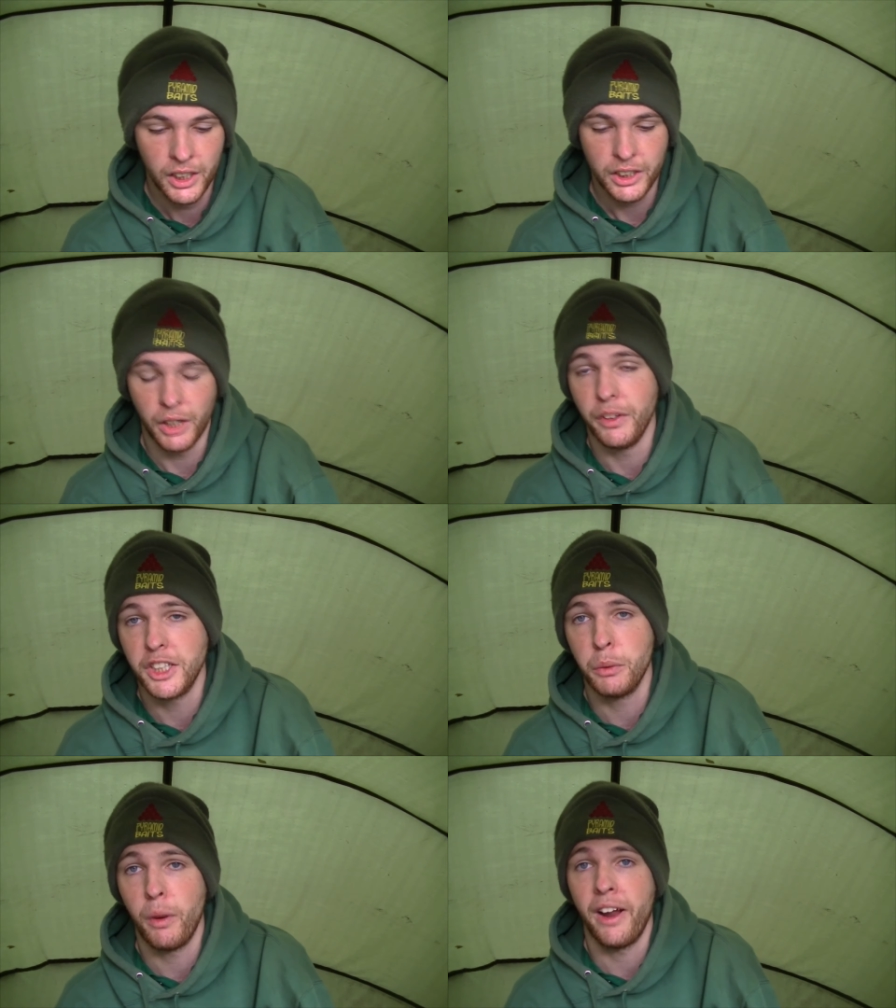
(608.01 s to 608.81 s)
So
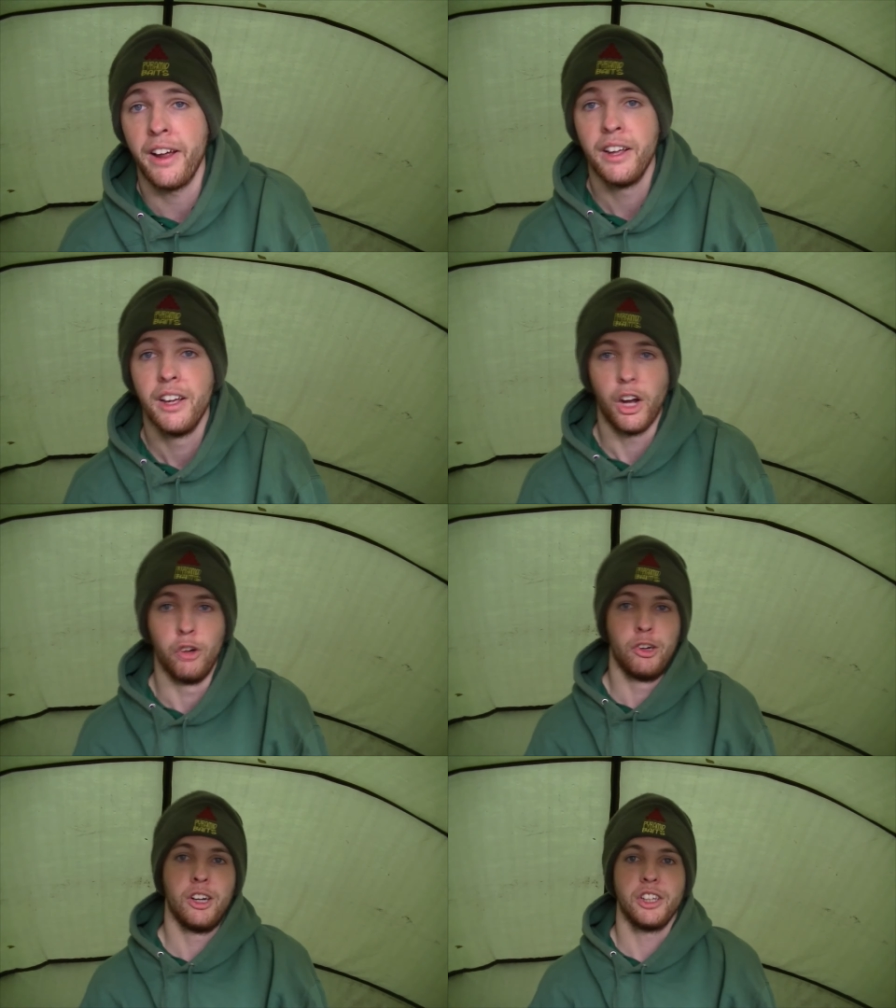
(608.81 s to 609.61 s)
this is where I
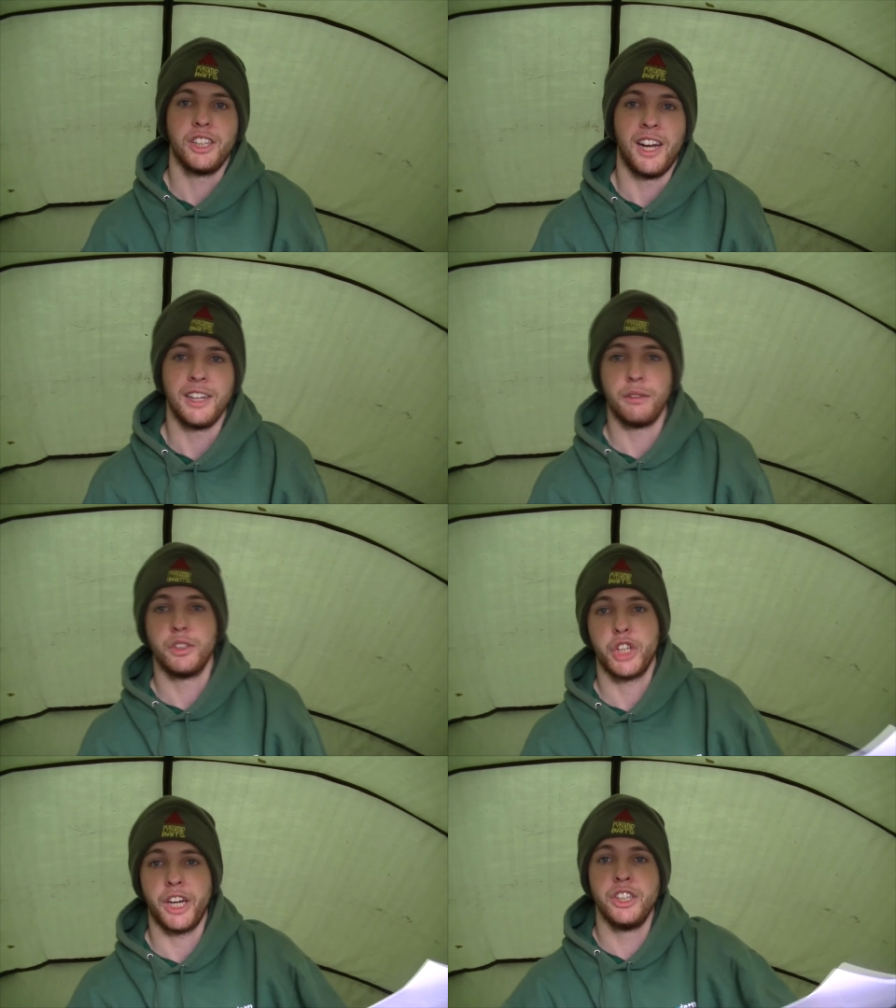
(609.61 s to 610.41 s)
realised I had to have a
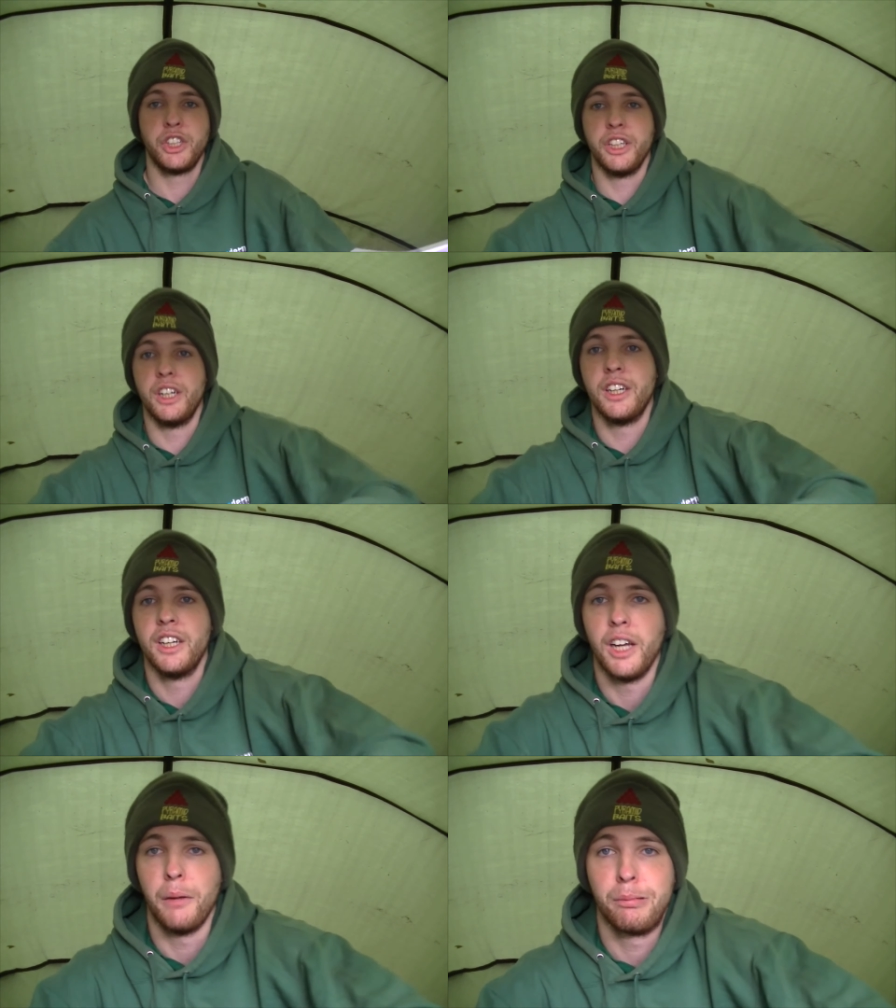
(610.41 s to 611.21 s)
change in
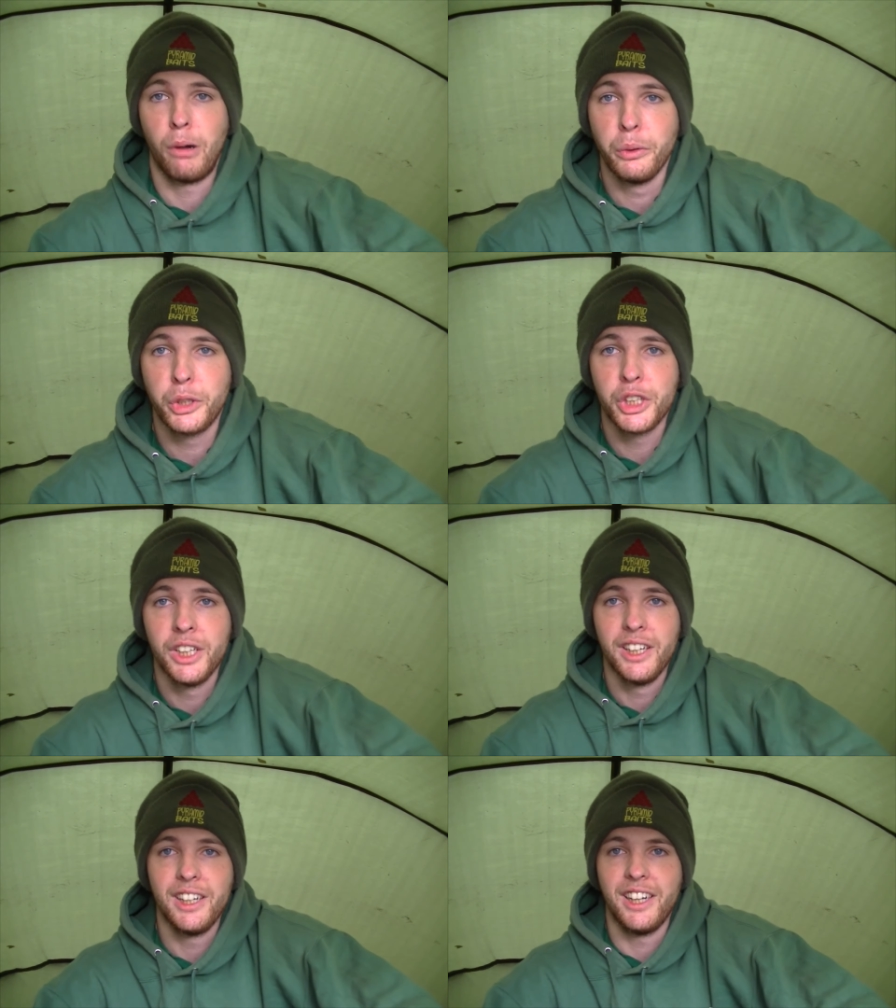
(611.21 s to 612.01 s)
approach
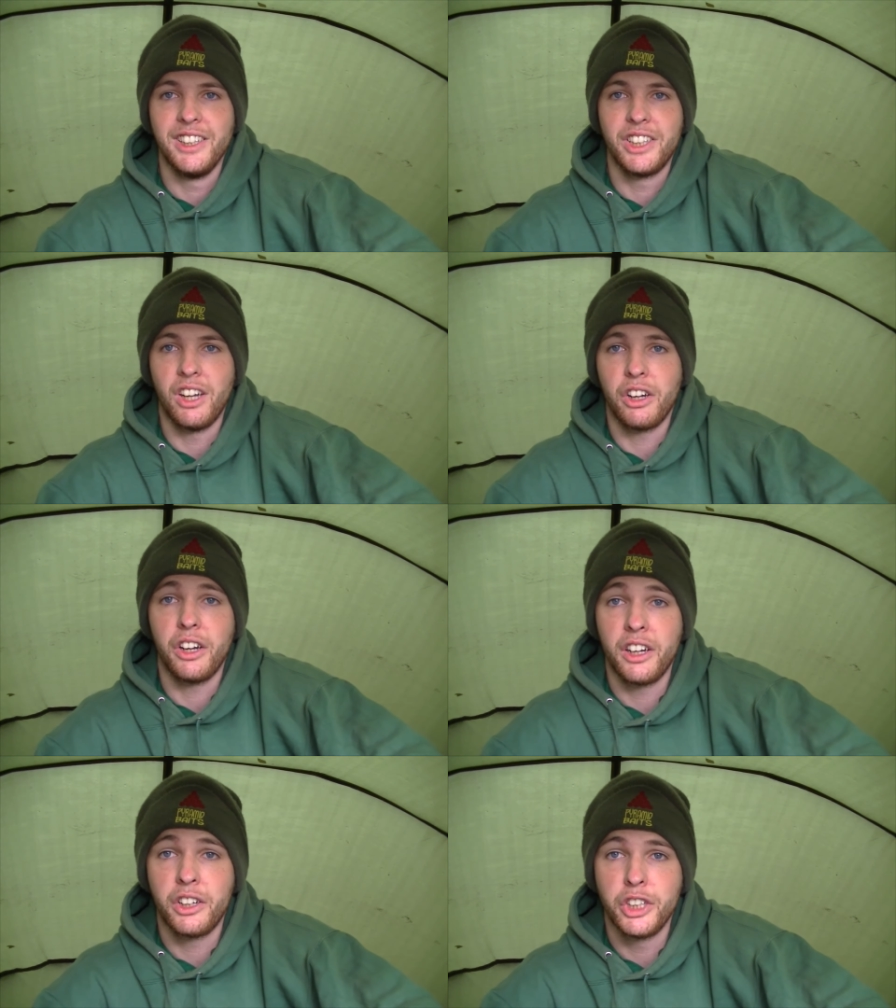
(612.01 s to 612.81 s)
and start
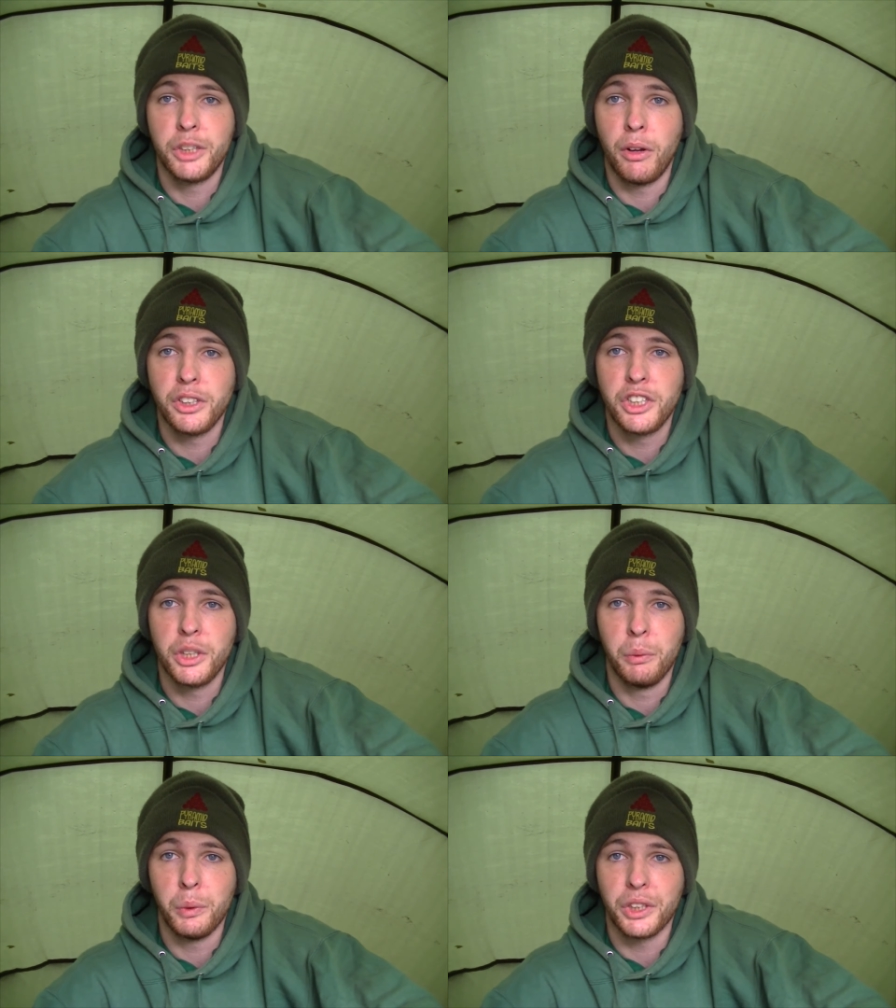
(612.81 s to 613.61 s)
customising to
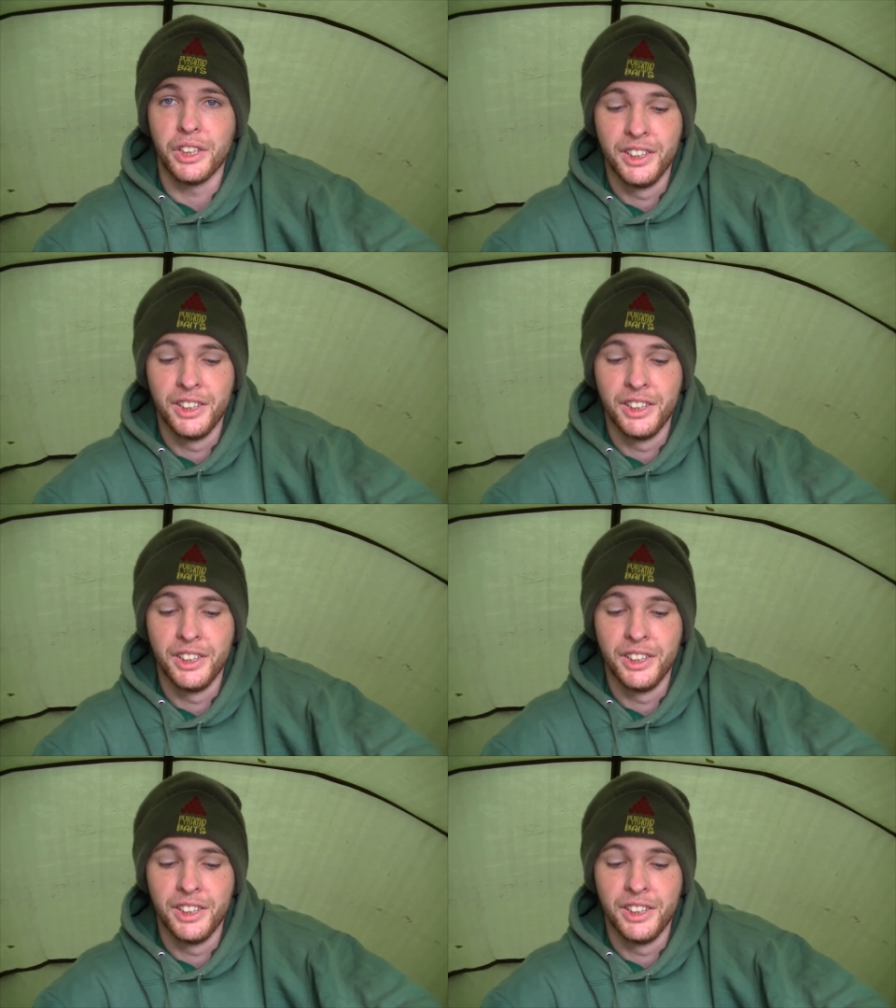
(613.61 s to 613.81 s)
the water.